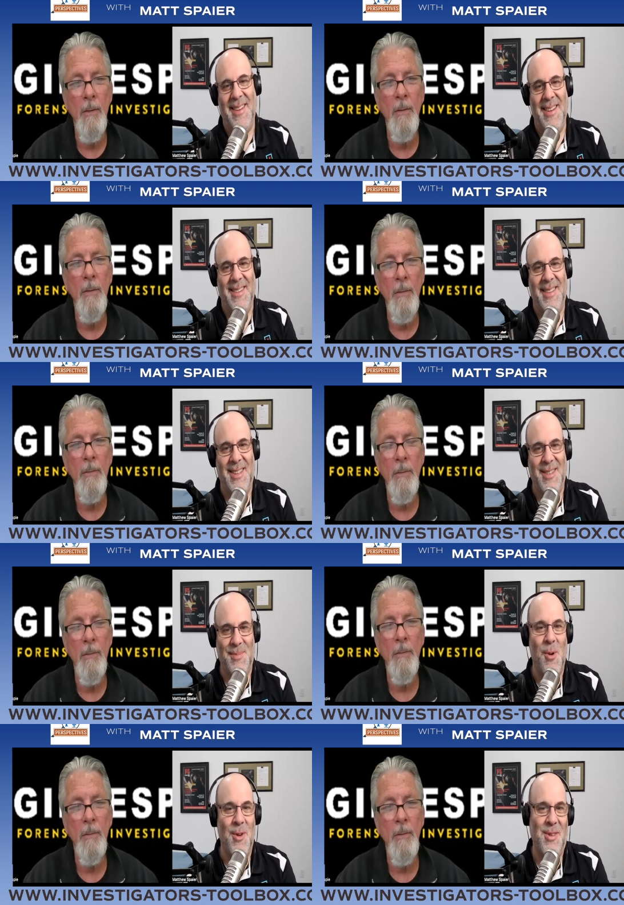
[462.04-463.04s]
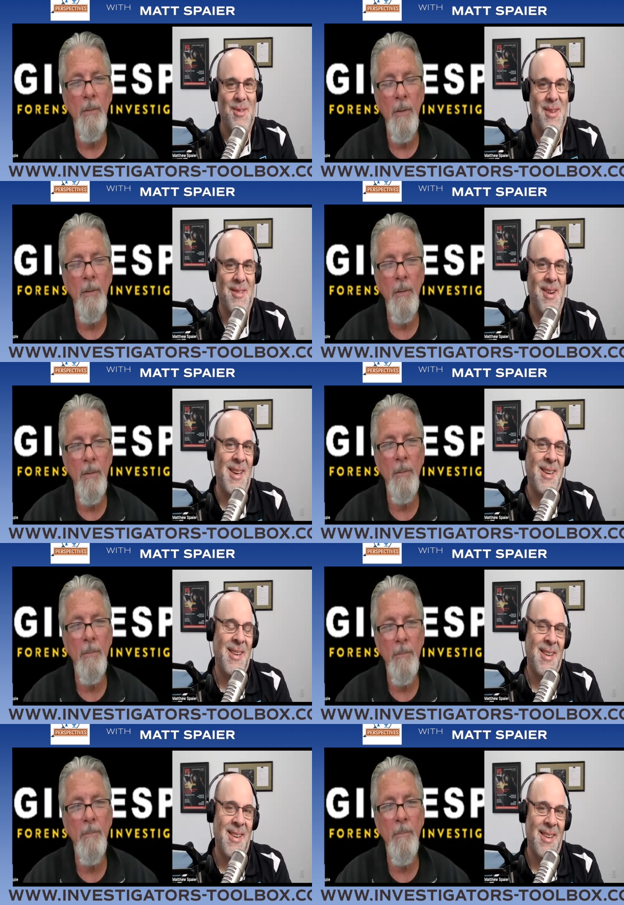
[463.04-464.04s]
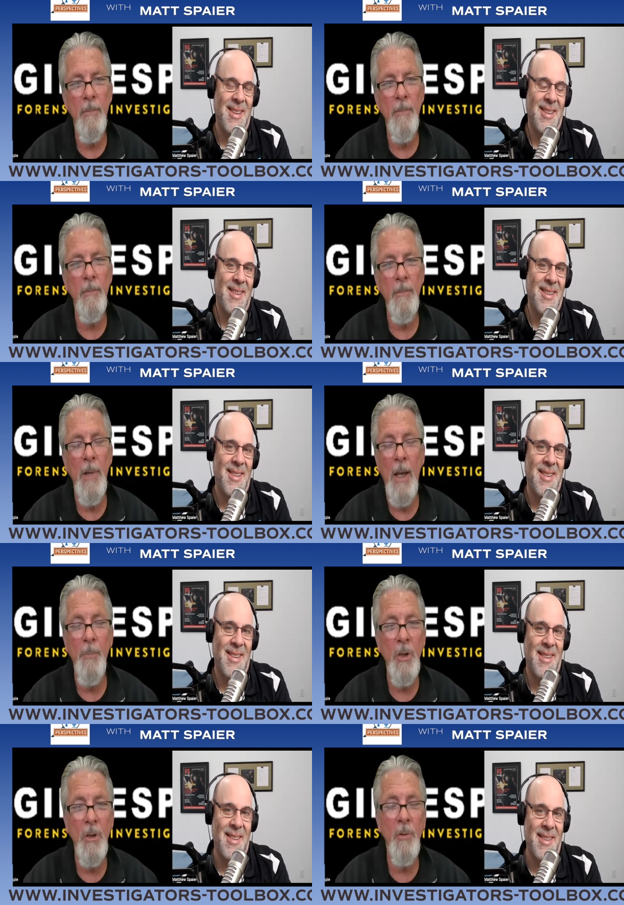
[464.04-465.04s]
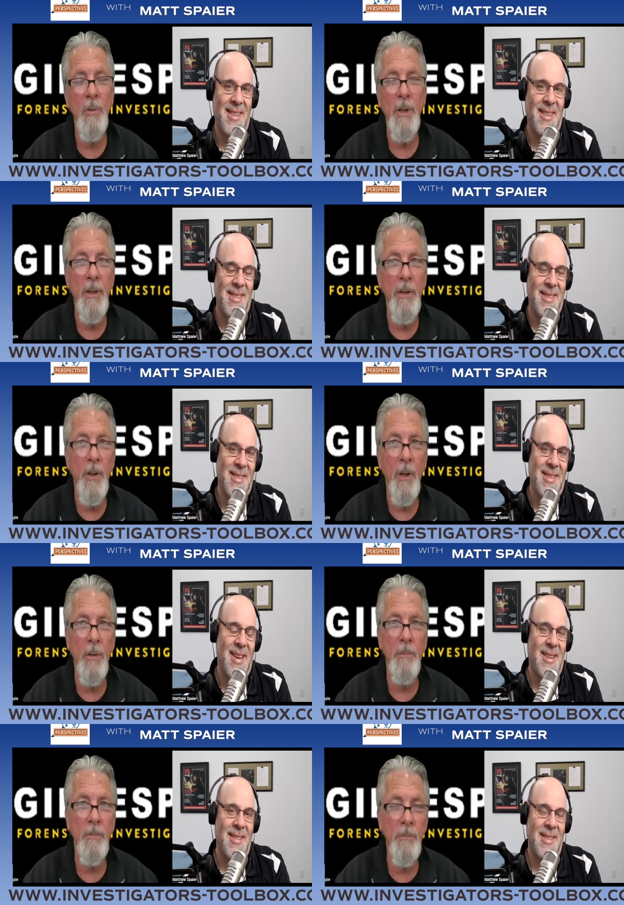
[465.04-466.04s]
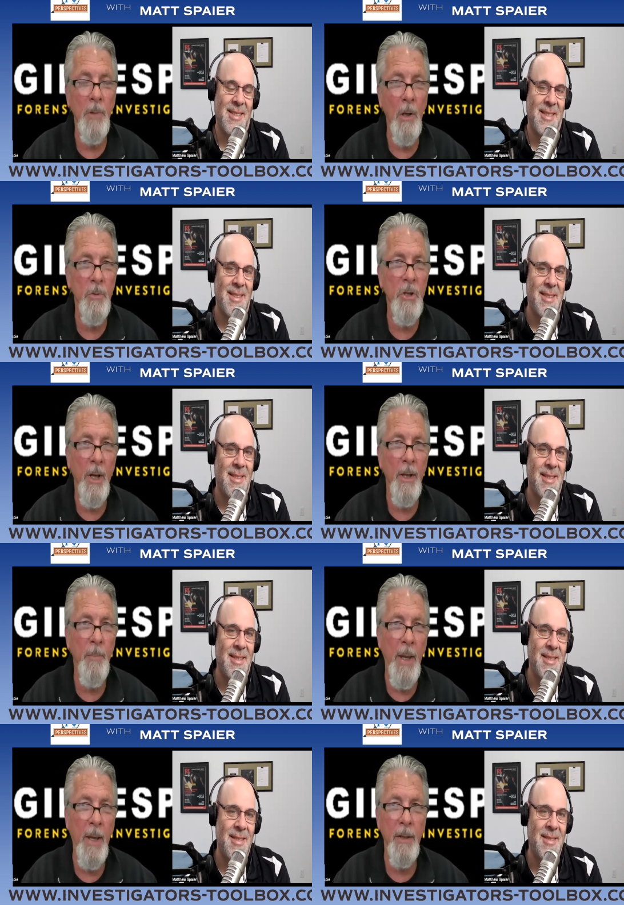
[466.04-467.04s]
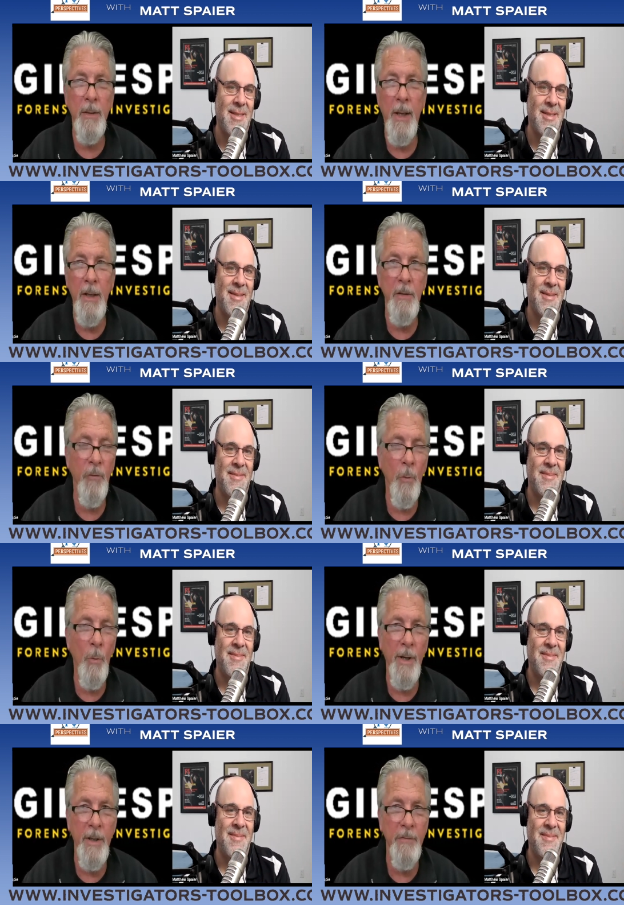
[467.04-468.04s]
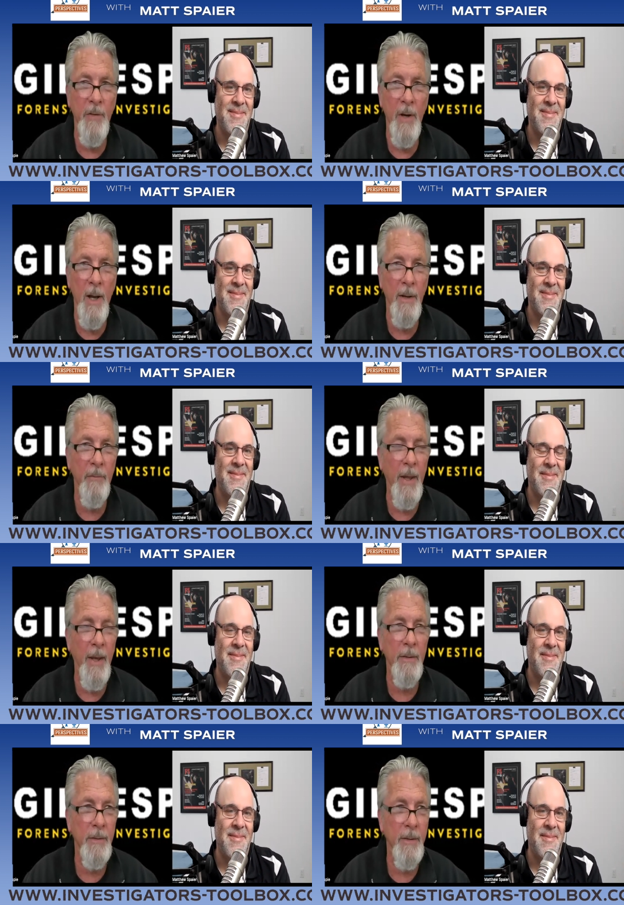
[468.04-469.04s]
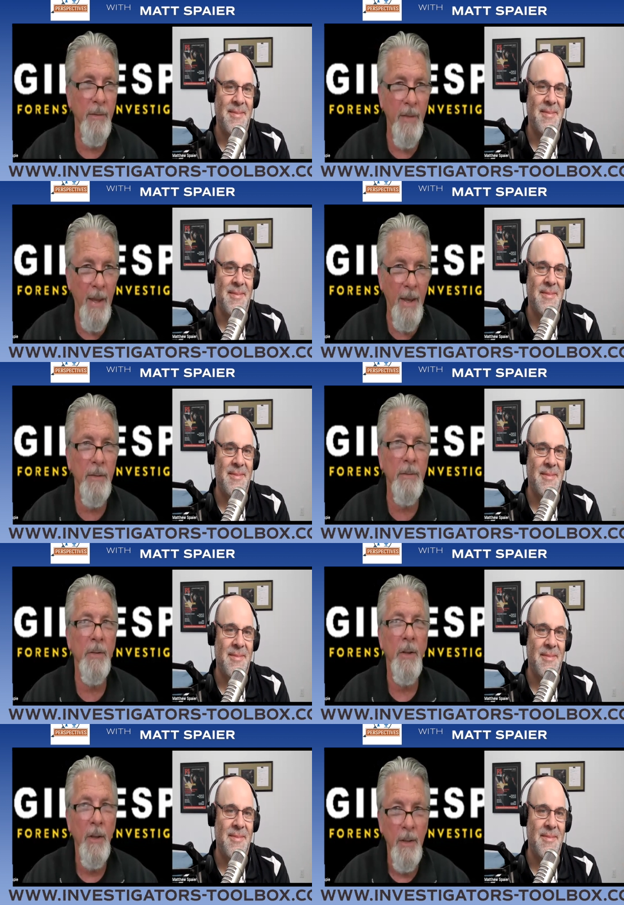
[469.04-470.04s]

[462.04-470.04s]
Speaker 1: you know, like there's more to it, right?
Speaker 2: Absolutely. You know, yeah. OJ back in 84, 85, that that